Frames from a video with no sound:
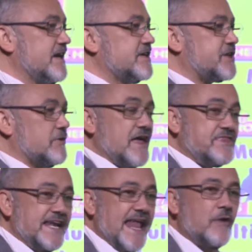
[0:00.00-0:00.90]
So
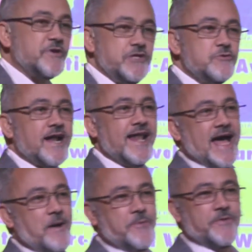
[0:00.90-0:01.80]
the louder you
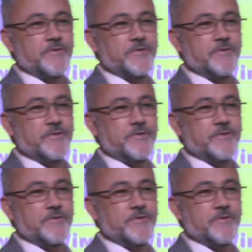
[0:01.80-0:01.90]
clap,